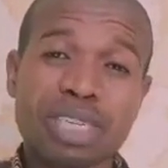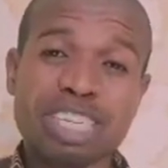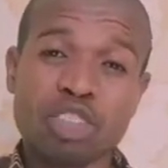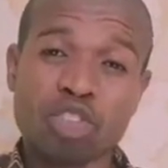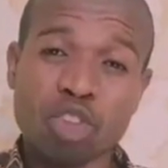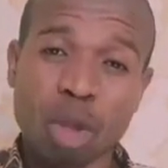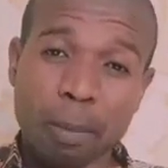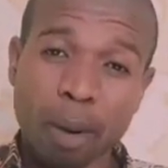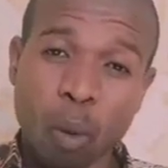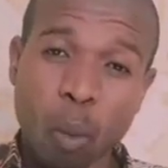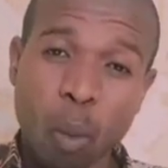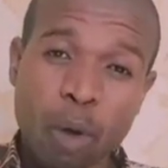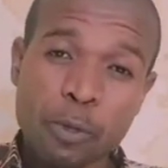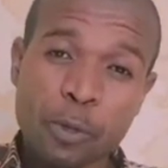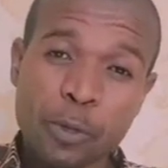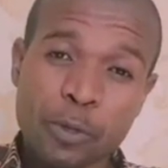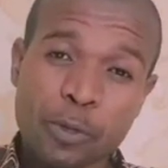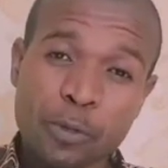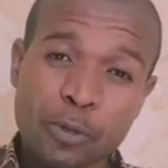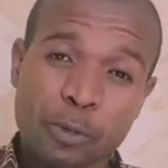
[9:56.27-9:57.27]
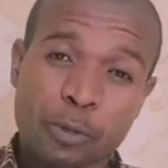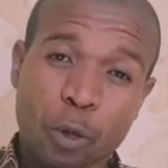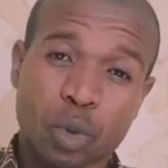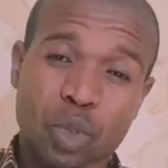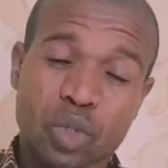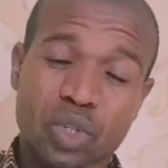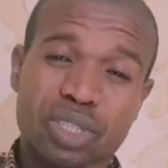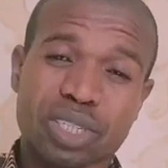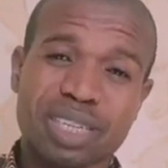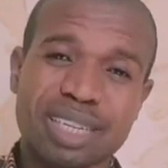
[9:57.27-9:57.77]
is number one
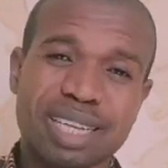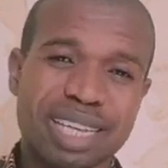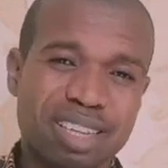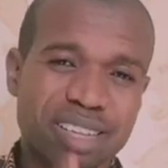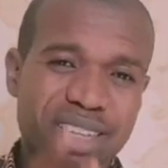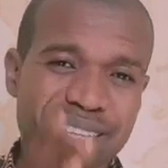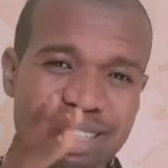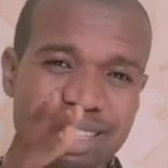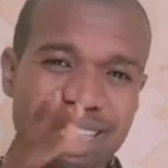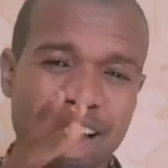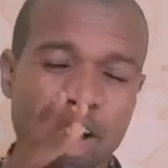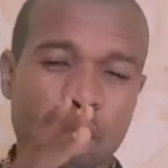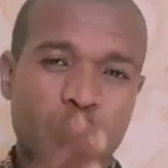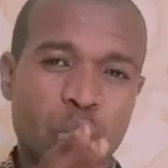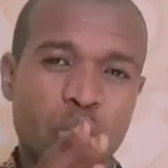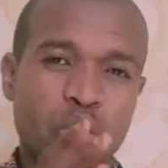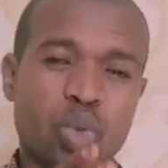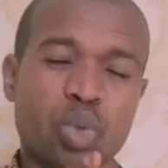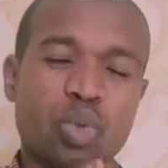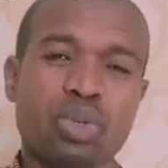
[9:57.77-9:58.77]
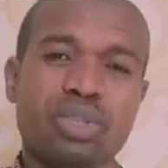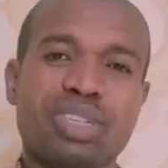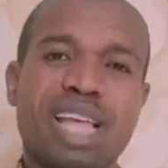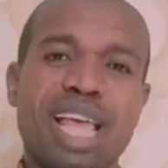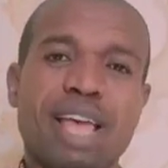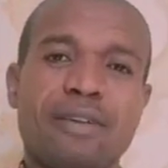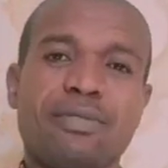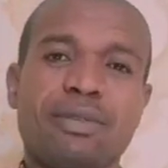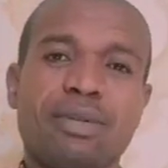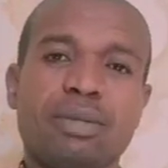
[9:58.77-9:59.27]
force that controls
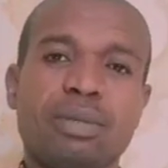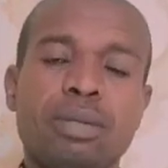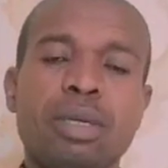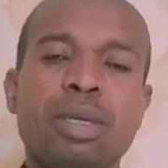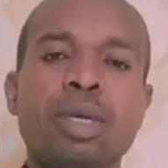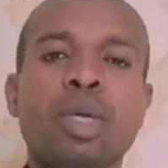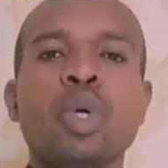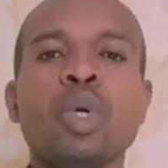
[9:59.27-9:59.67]
heaven.